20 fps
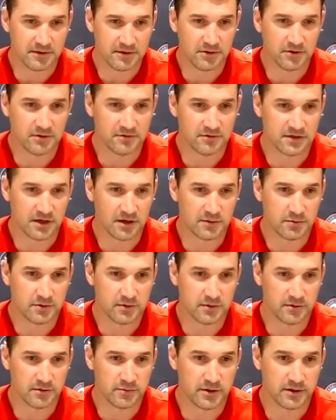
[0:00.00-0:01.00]
goofs up a
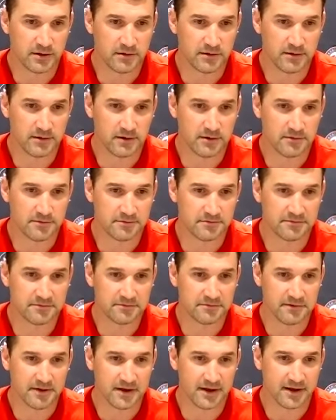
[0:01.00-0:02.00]
little bit, you know,
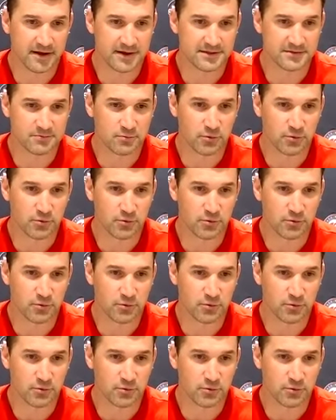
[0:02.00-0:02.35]
I guess